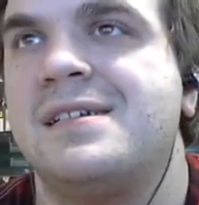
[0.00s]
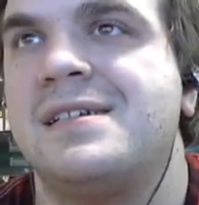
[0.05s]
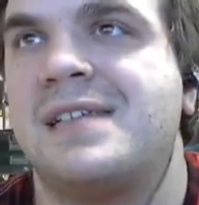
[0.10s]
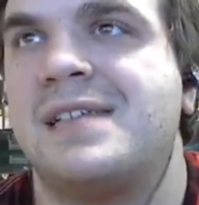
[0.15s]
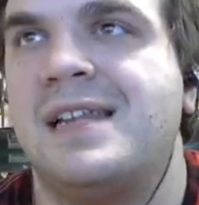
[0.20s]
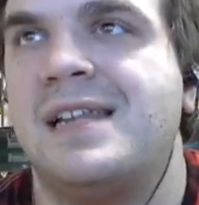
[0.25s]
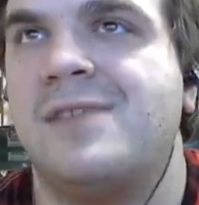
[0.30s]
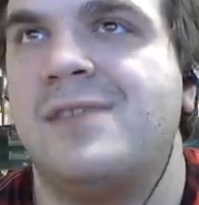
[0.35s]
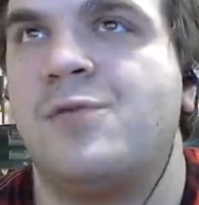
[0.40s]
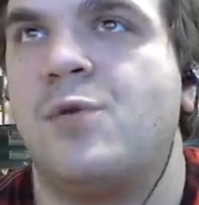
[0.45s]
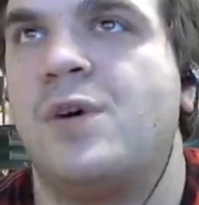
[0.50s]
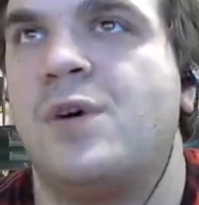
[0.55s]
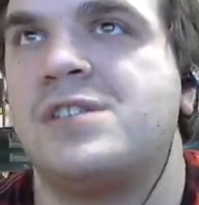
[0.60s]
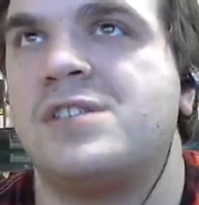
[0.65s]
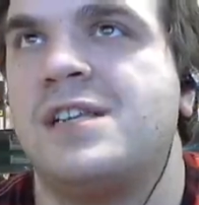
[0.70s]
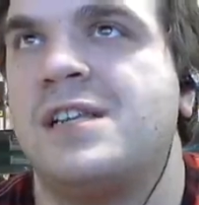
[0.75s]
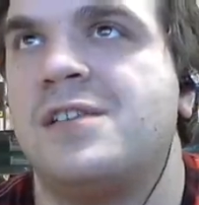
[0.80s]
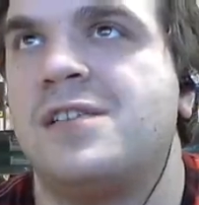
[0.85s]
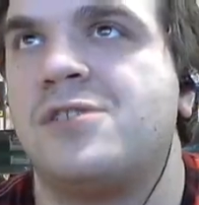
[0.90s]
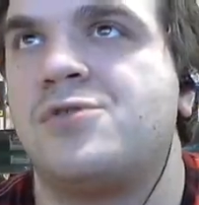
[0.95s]
They never watched
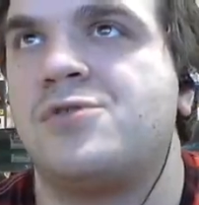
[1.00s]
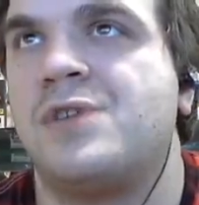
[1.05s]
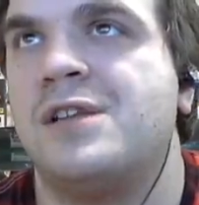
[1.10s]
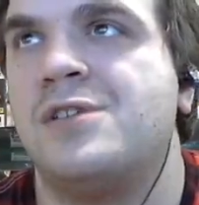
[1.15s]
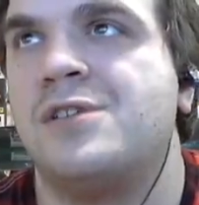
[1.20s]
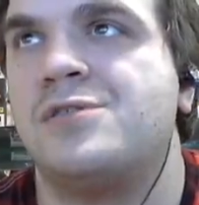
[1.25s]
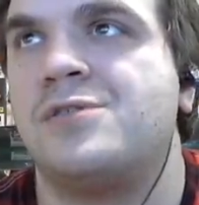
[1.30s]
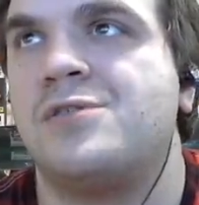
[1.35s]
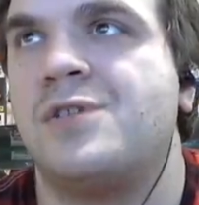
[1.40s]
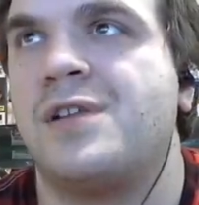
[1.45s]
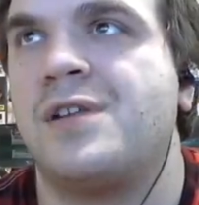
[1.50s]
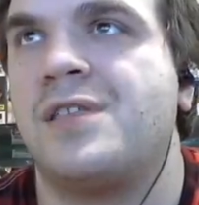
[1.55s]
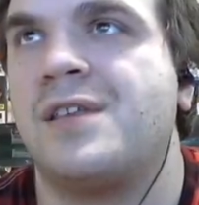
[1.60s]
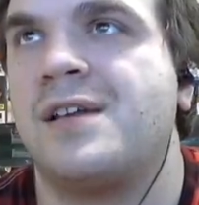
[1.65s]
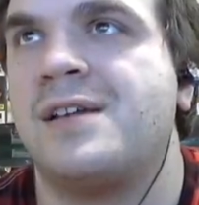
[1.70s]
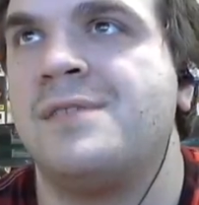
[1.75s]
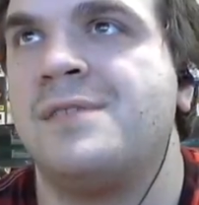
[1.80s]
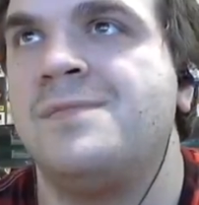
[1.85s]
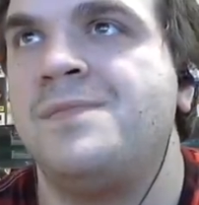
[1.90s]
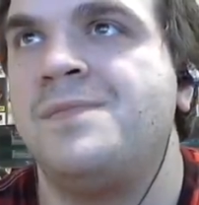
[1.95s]
any of the trailers uh, or
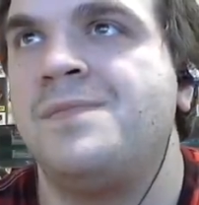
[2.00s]
anything.